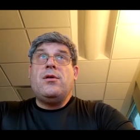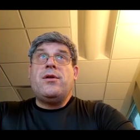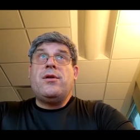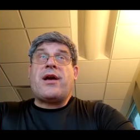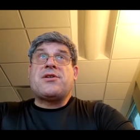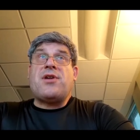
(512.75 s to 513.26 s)

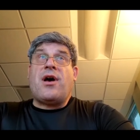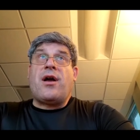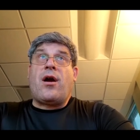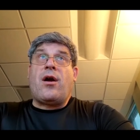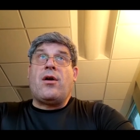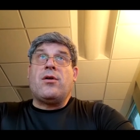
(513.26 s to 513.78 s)
Next on
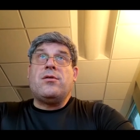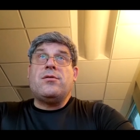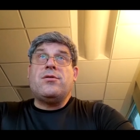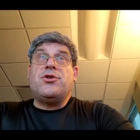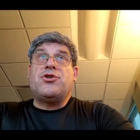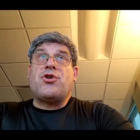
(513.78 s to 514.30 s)
our
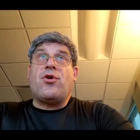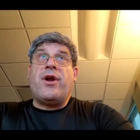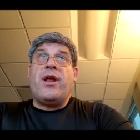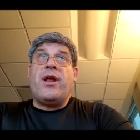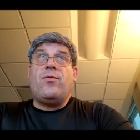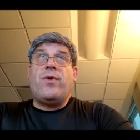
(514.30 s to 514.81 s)

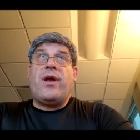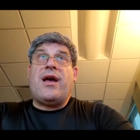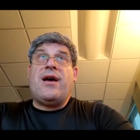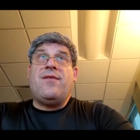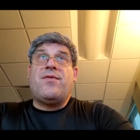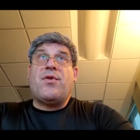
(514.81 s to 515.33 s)
journey, we
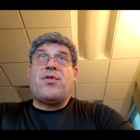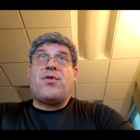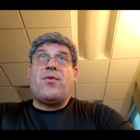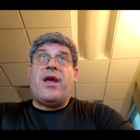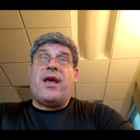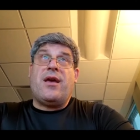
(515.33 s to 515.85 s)
have the
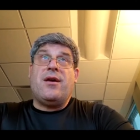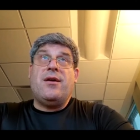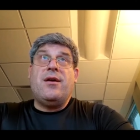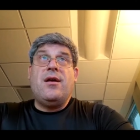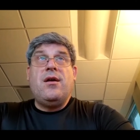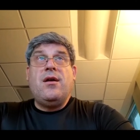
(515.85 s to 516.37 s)
three,
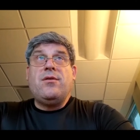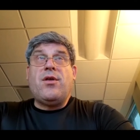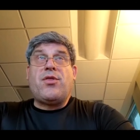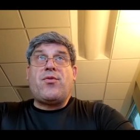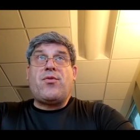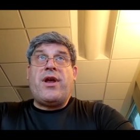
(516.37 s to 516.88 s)
the
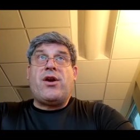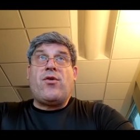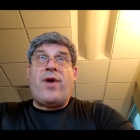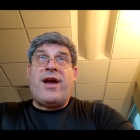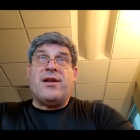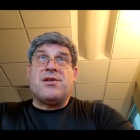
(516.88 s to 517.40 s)
three
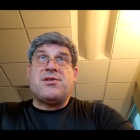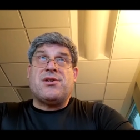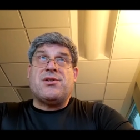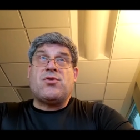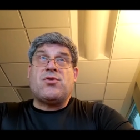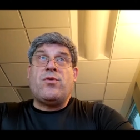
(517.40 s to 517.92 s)

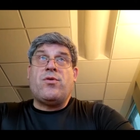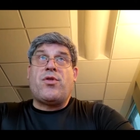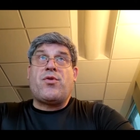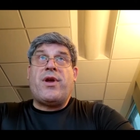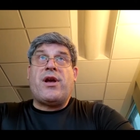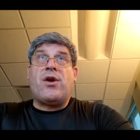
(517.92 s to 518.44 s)
greatnesses or the
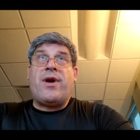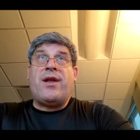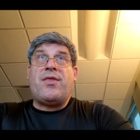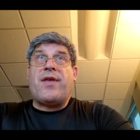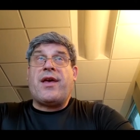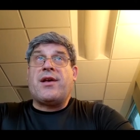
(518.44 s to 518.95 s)
three
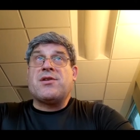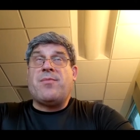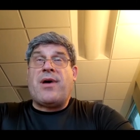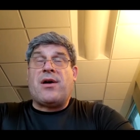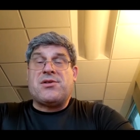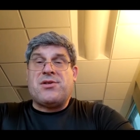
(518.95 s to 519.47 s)
great things
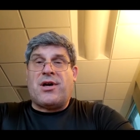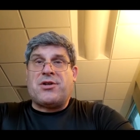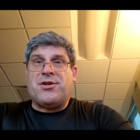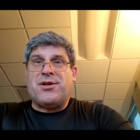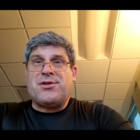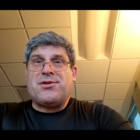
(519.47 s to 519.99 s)
about
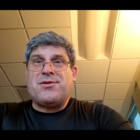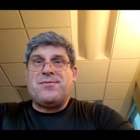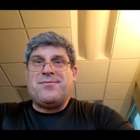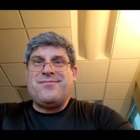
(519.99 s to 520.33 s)
suchness.